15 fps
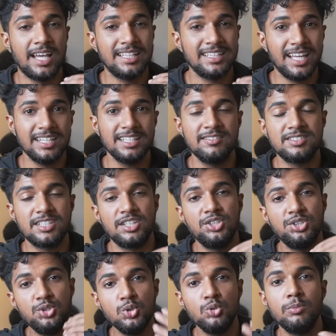And that gives a
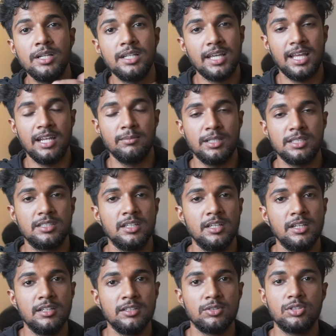human element
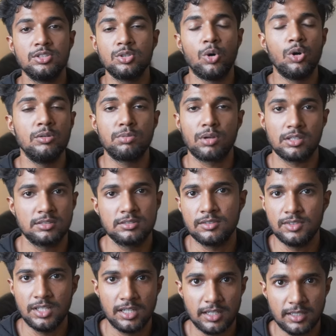to this whole process
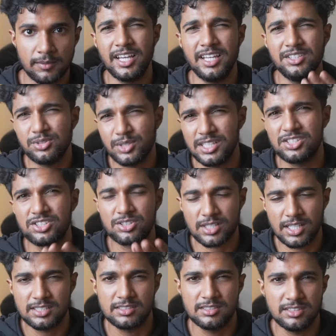of learning. And you can
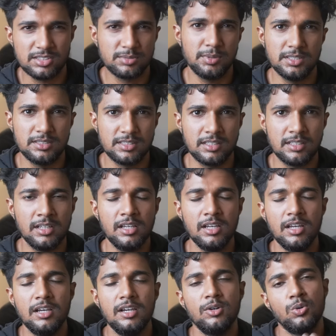trust this person
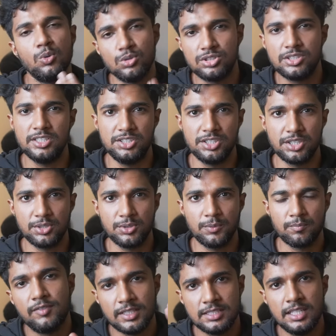who's teaching you.
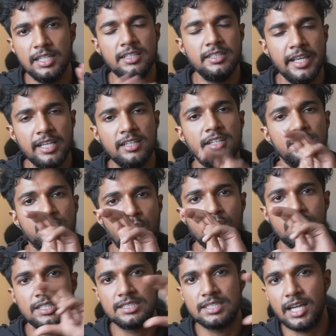Firstly, take
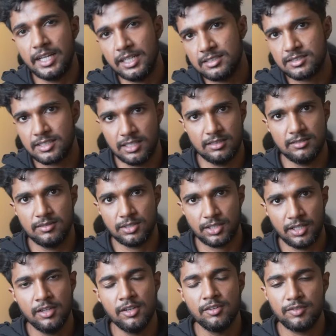your desired skill,
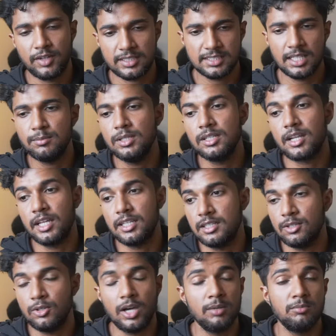okay? For example, right
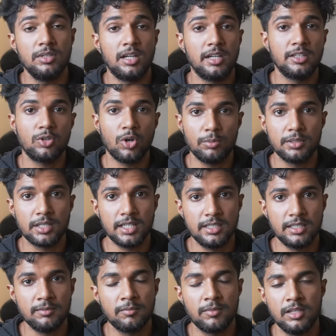now I'm learning
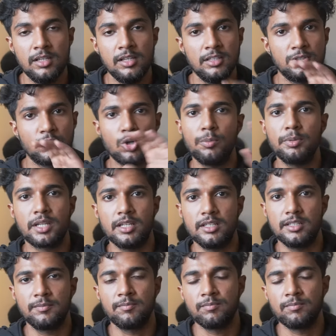copywriting. So copywriting.